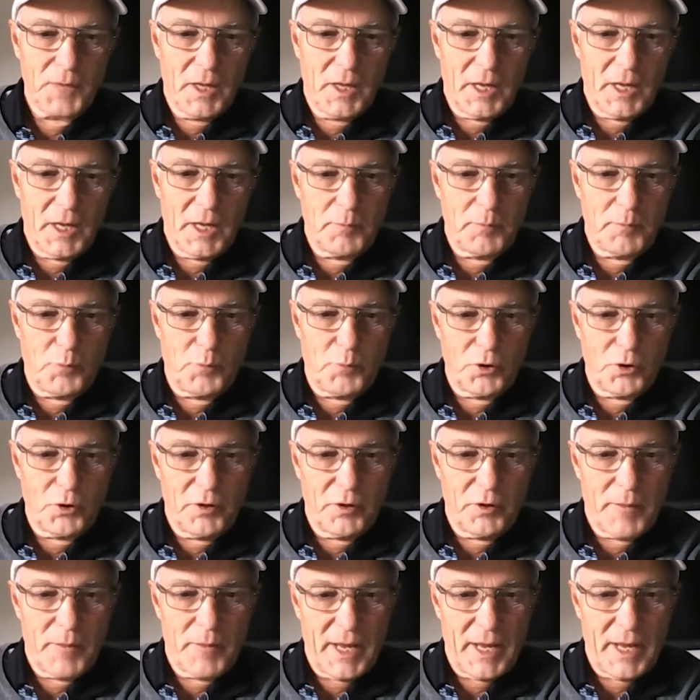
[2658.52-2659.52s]
and put it
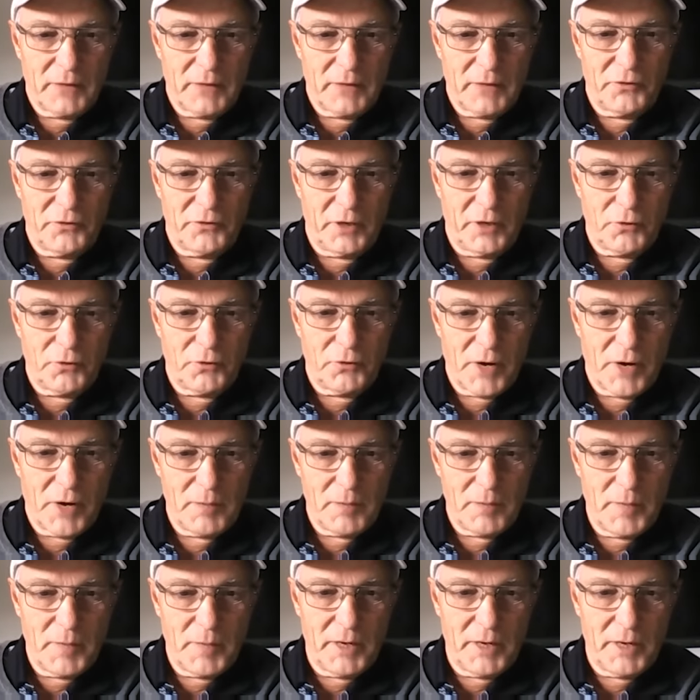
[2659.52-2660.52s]
about six or
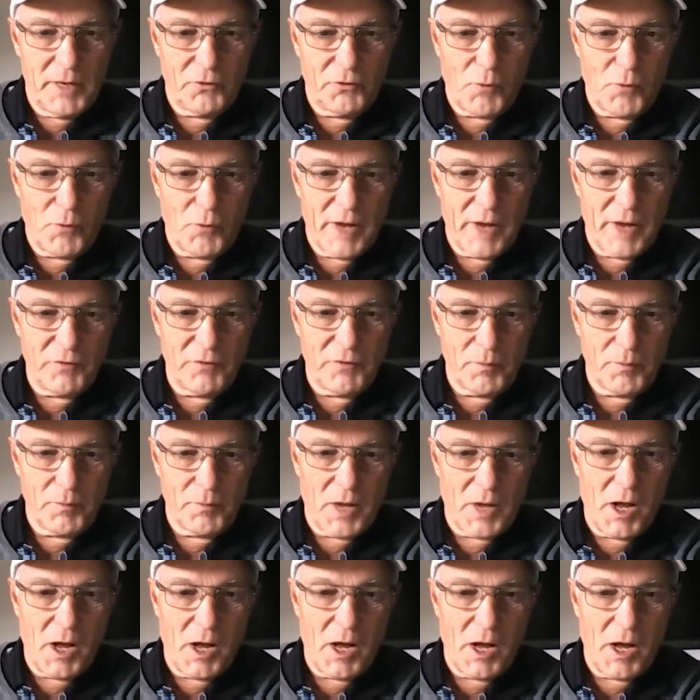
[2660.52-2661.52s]
eight meters away from the
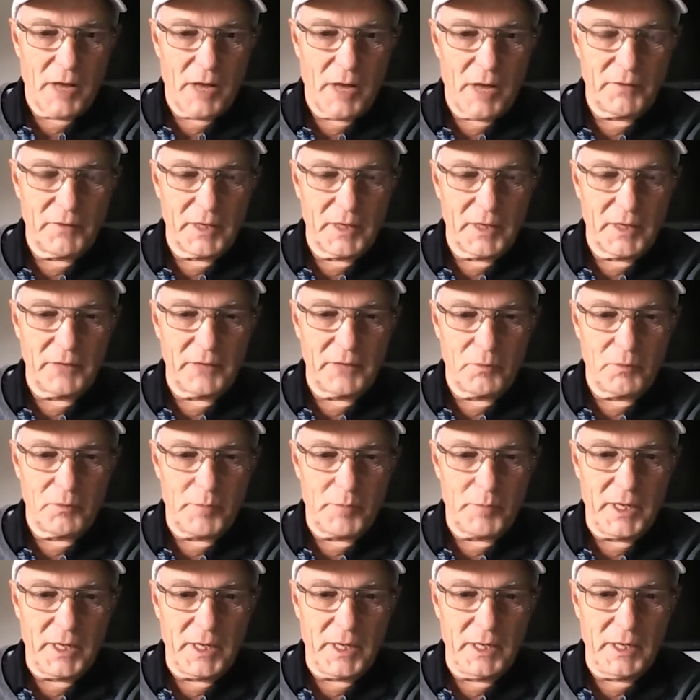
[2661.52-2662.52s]
hive and let the
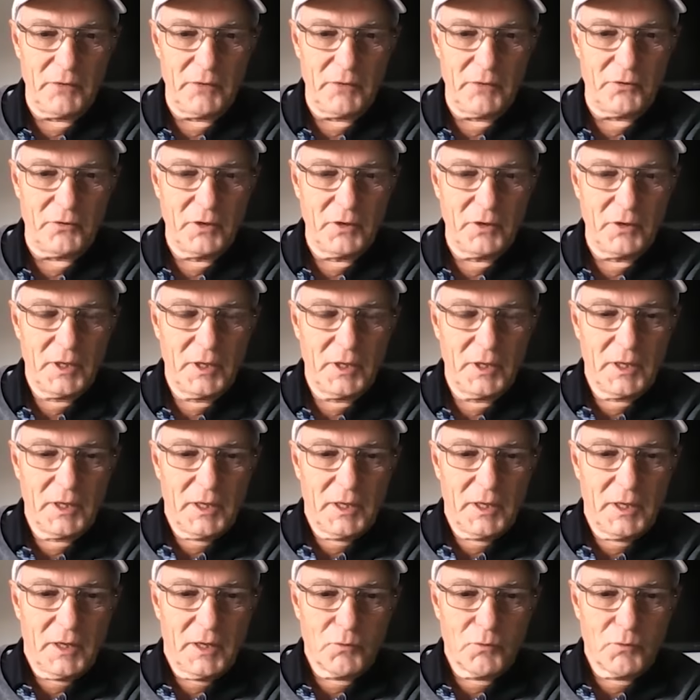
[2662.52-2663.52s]
bees
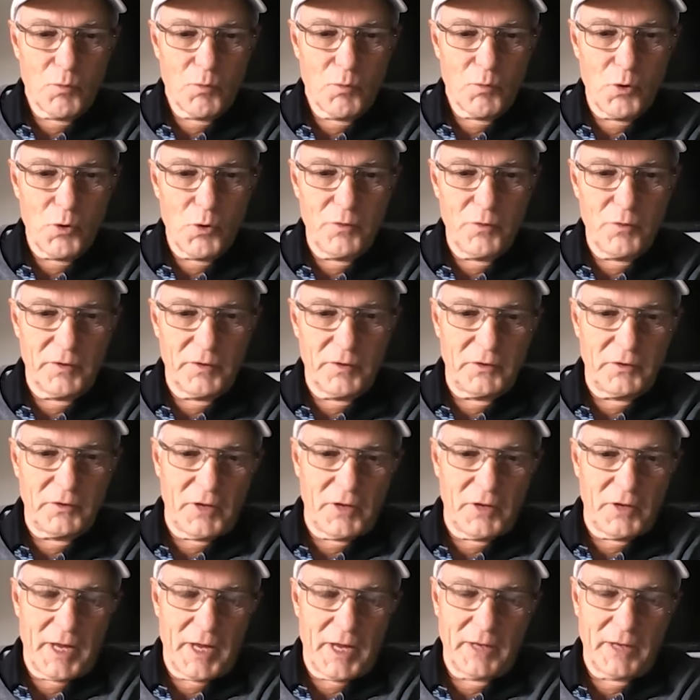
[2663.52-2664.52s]
remove it
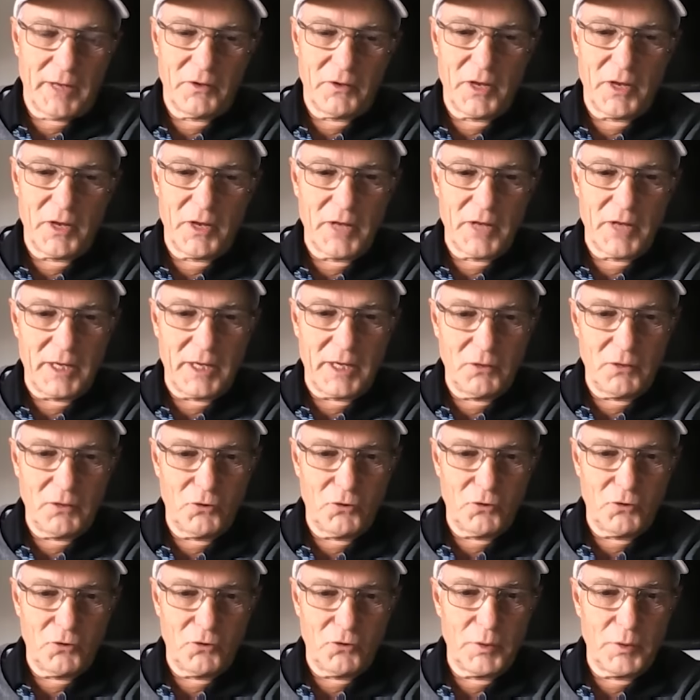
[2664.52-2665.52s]
and then they can
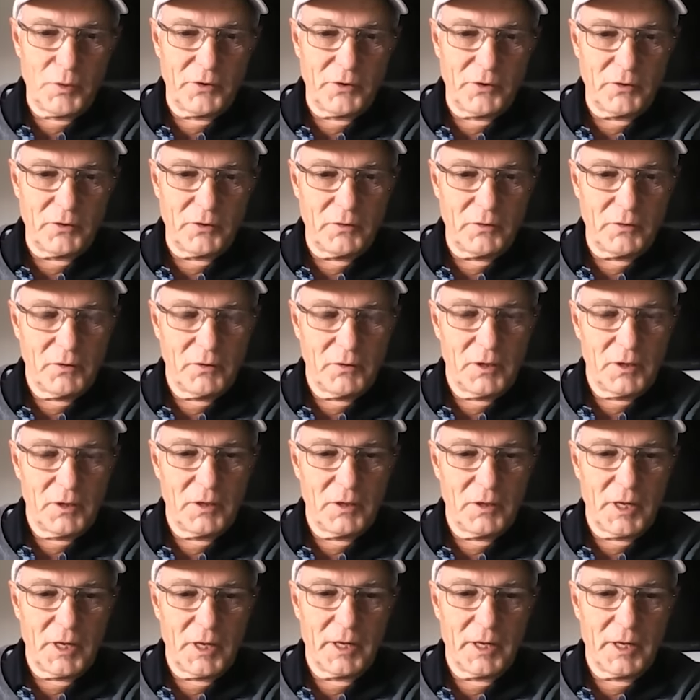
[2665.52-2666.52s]
do with it
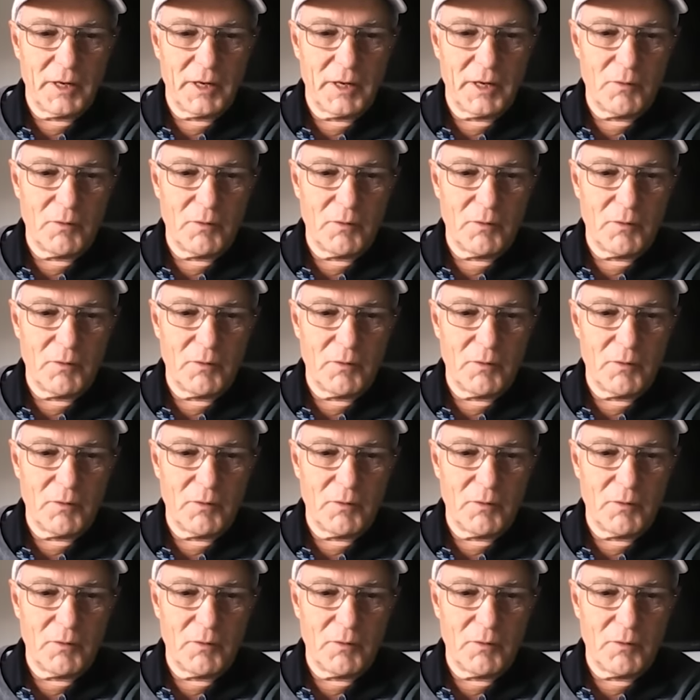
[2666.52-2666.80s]
uh,